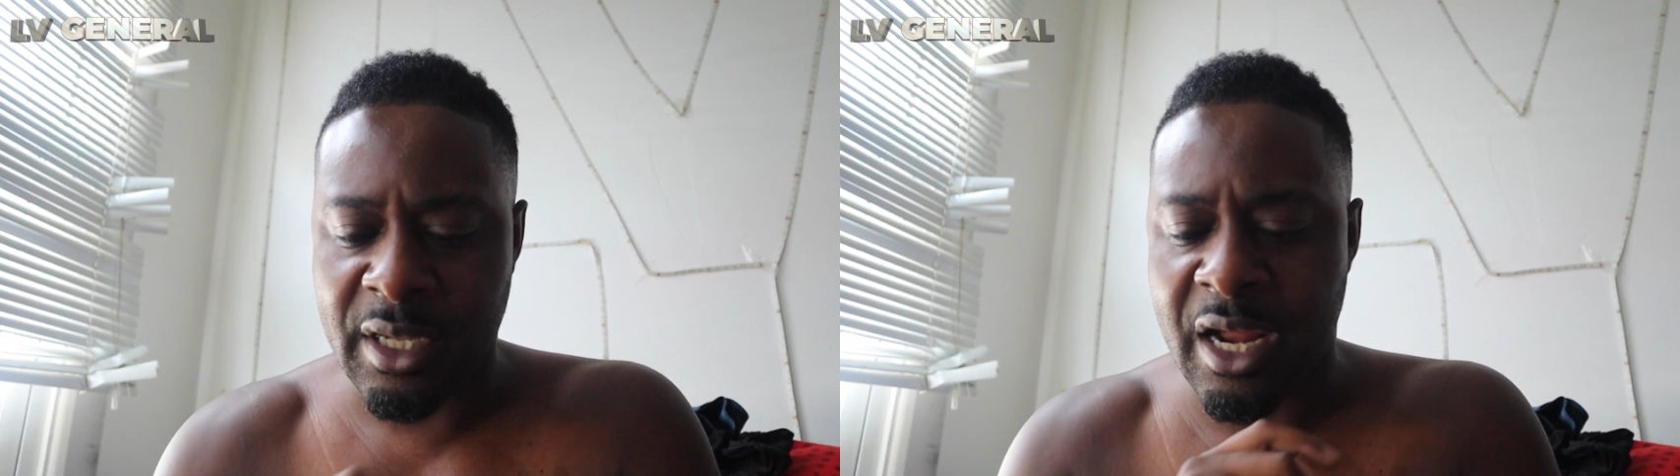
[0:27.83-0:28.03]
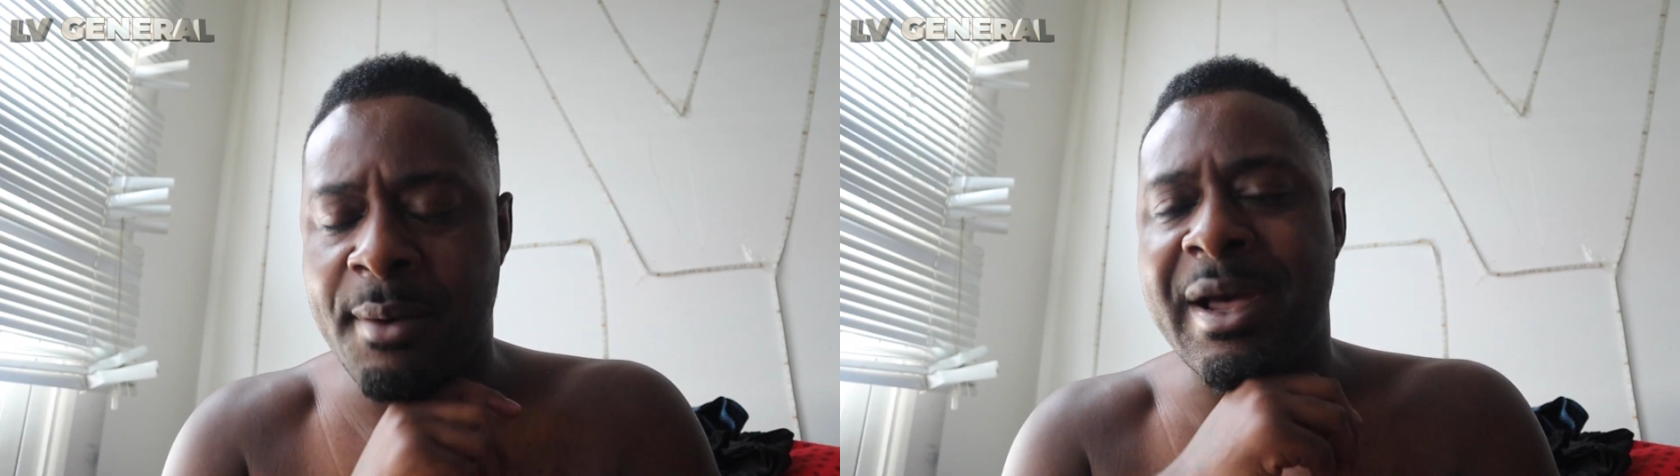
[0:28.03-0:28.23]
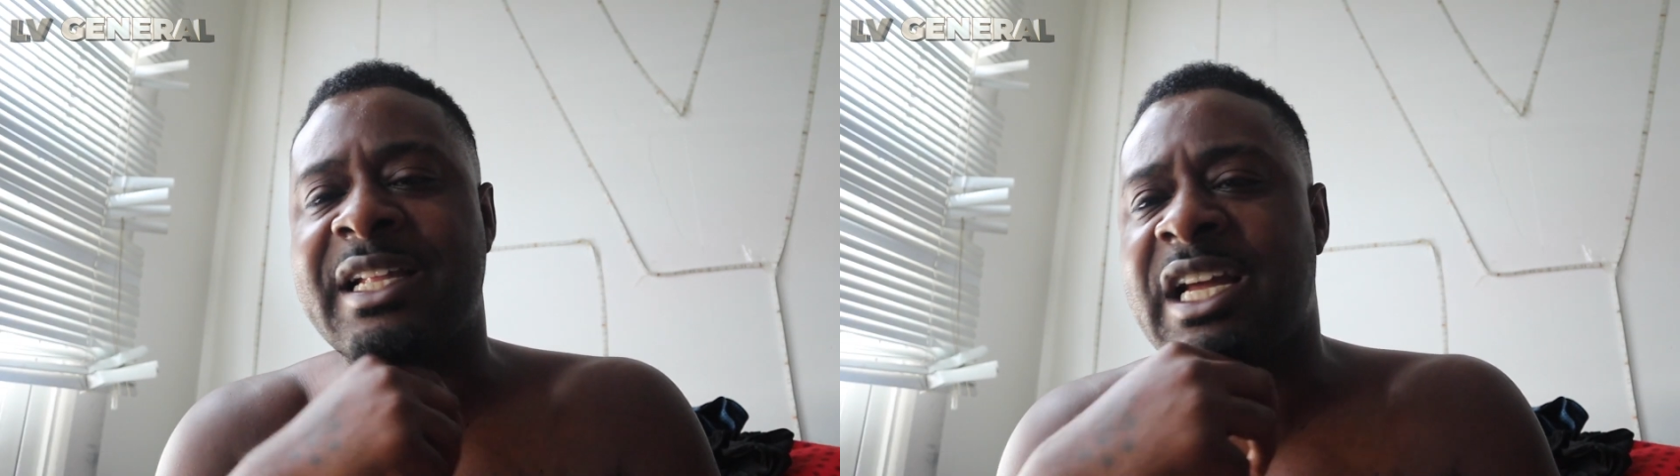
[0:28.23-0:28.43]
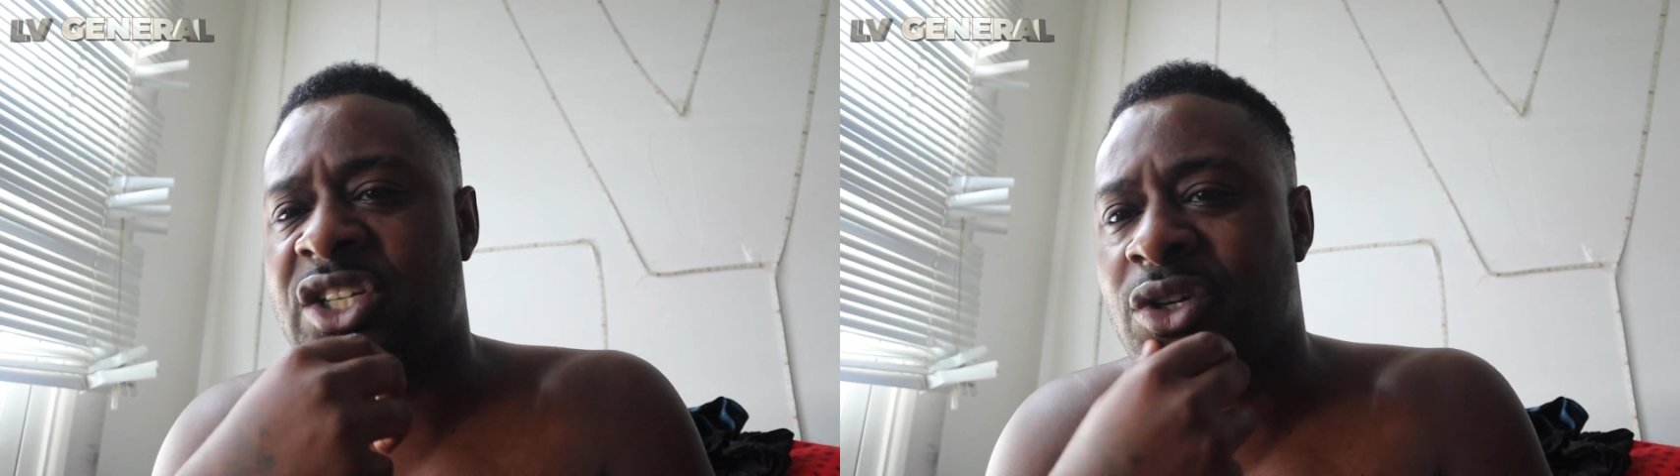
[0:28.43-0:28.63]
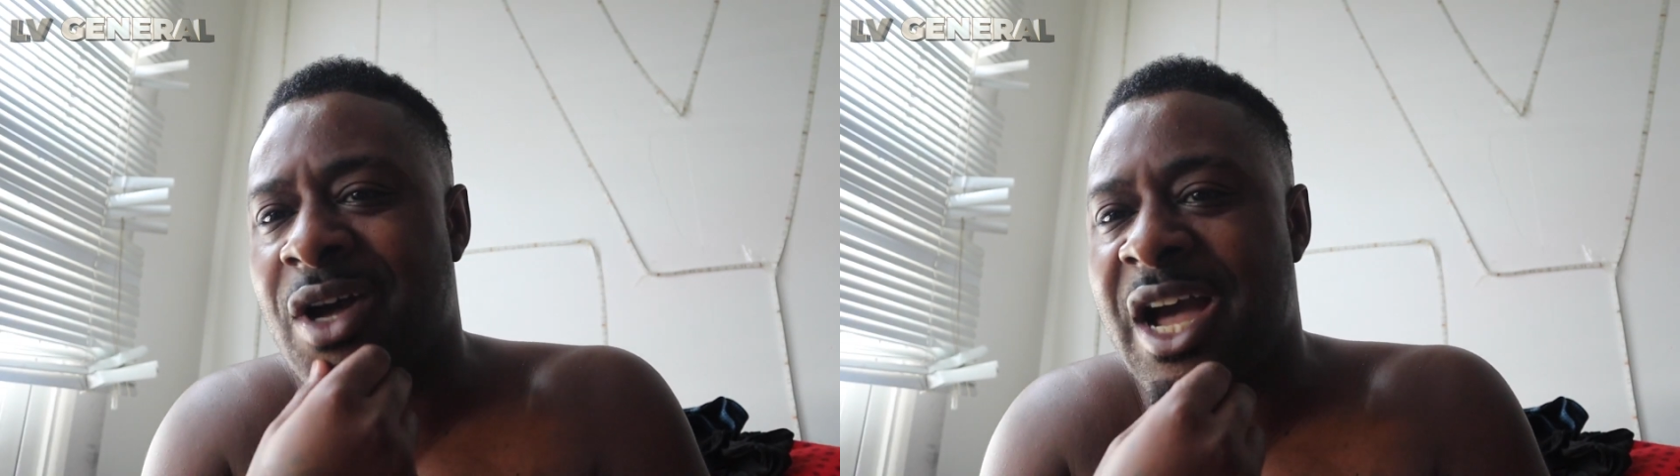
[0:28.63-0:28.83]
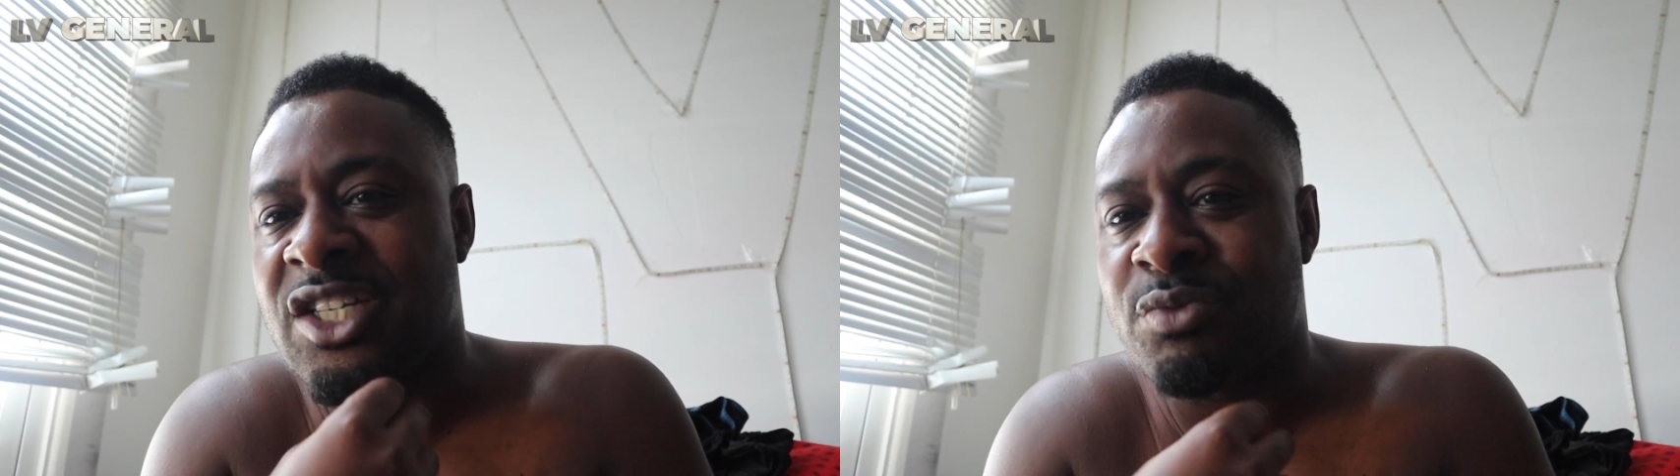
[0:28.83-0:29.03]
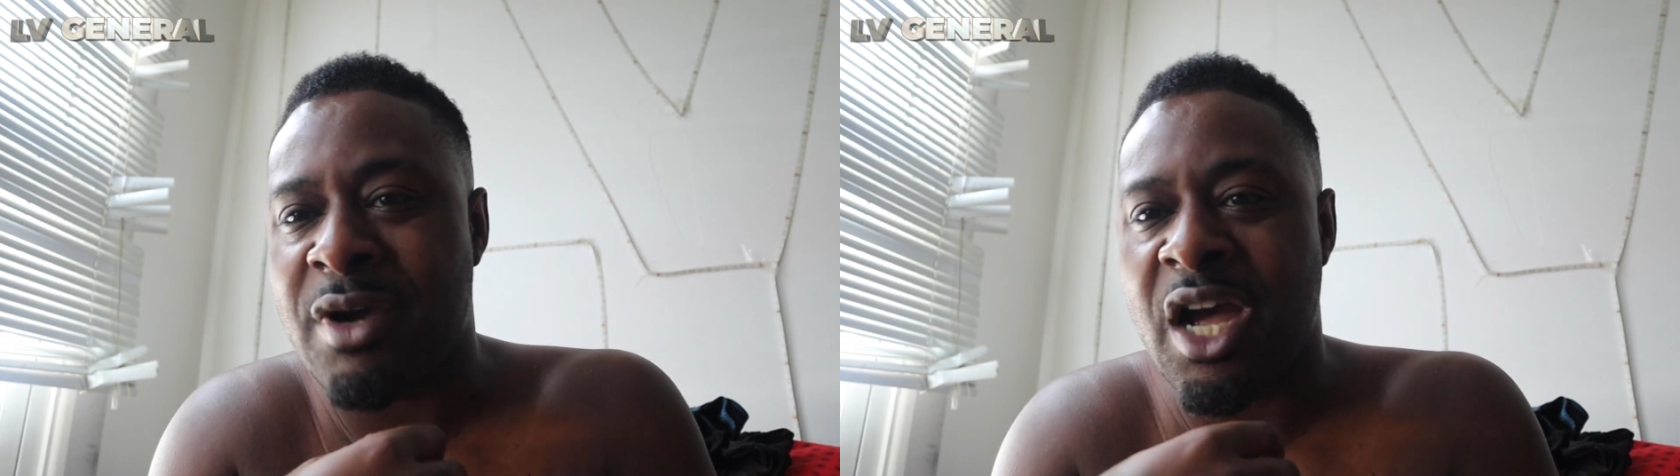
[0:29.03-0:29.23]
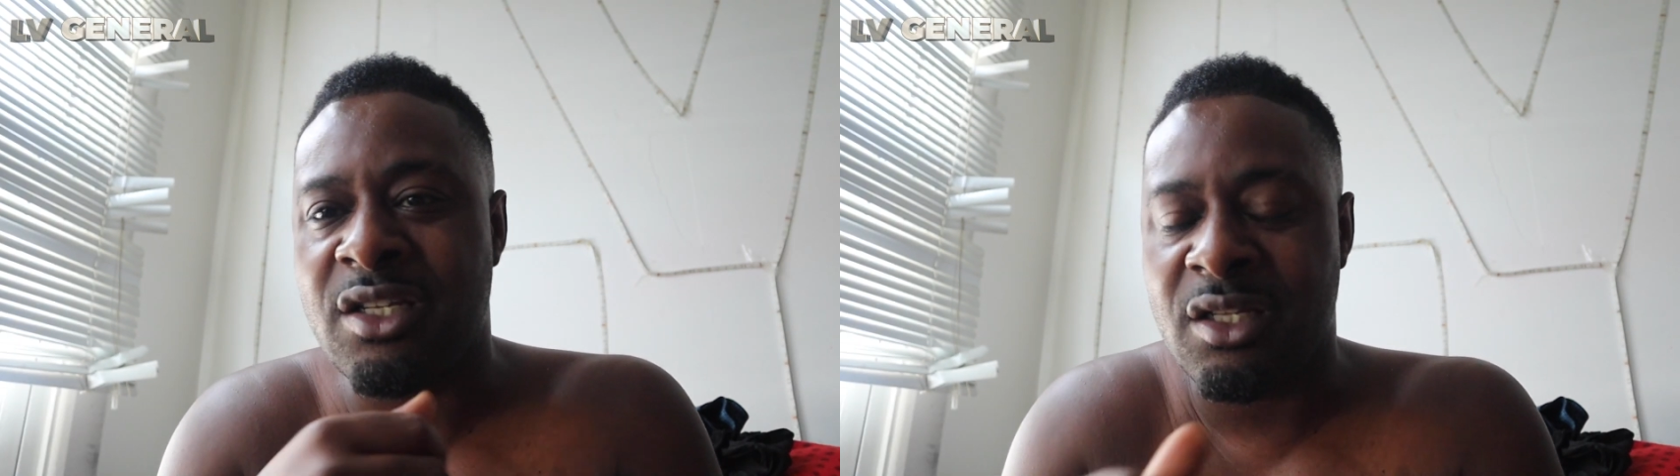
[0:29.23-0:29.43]
and I might dash a little ash
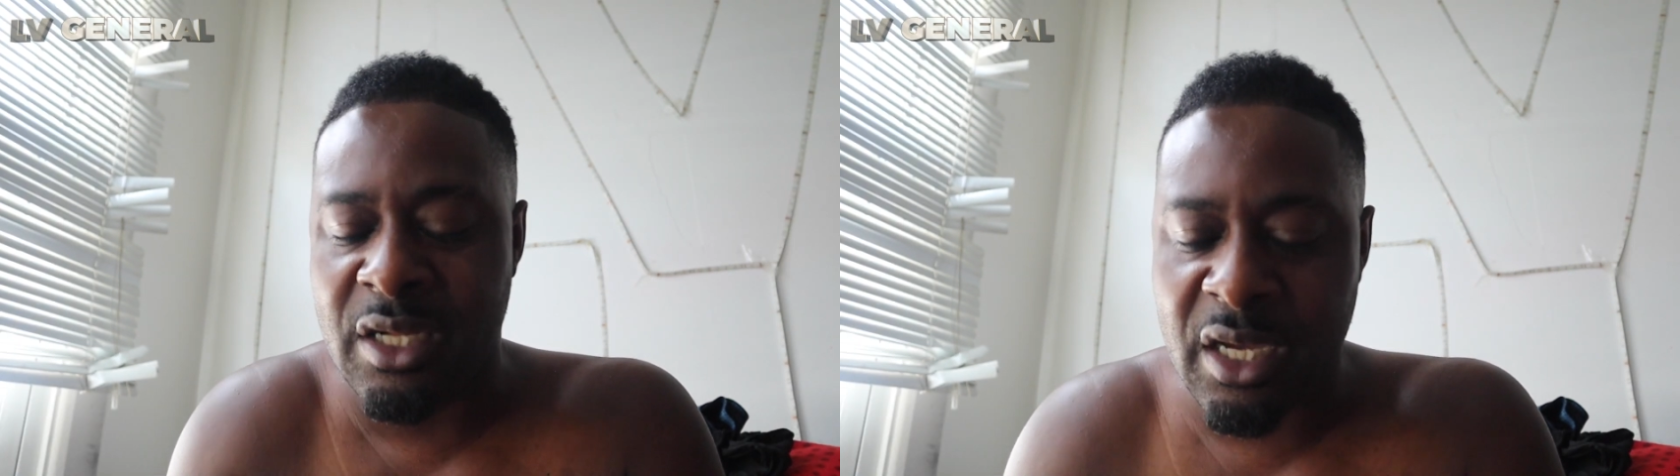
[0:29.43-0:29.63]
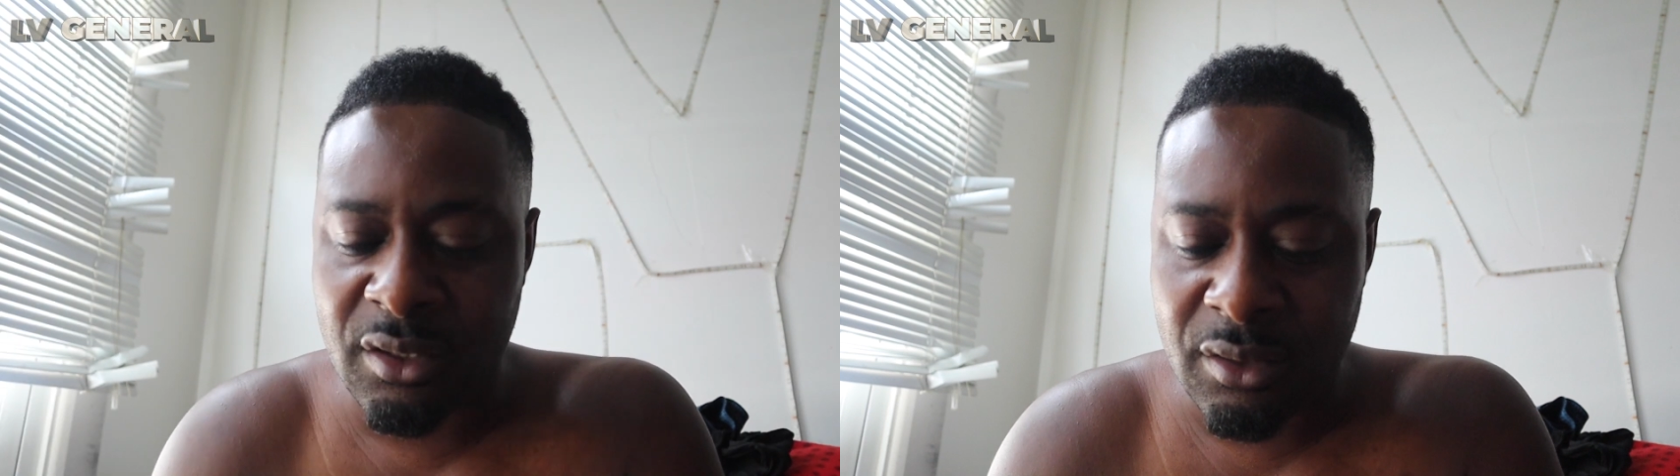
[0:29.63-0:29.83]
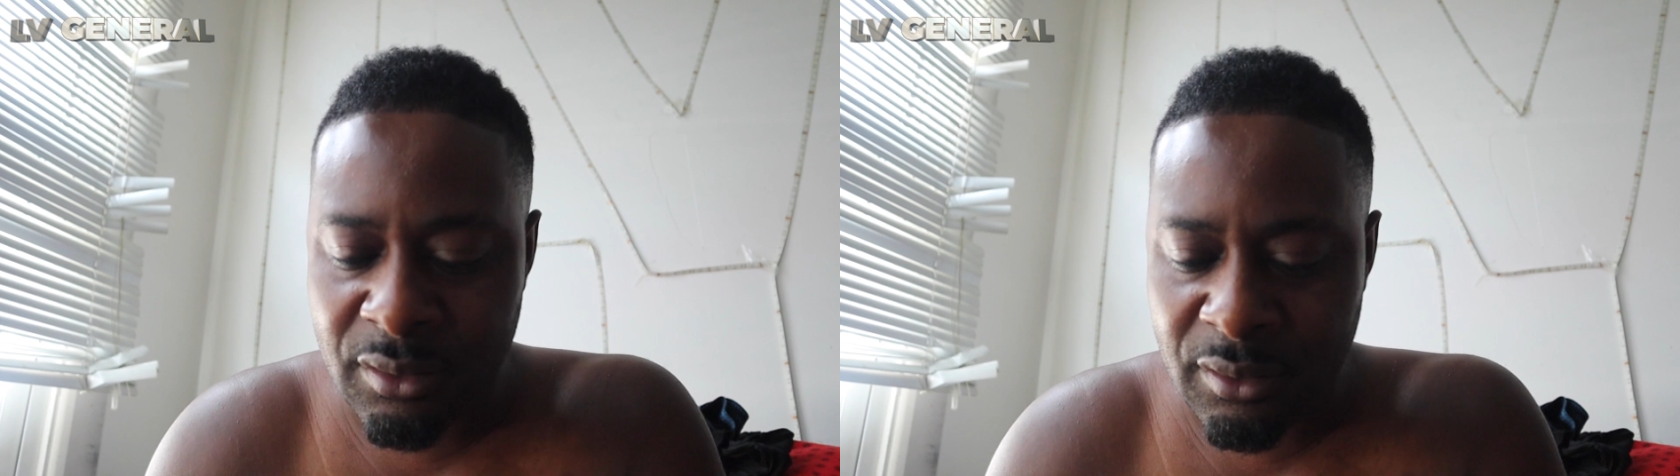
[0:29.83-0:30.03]
brown in there.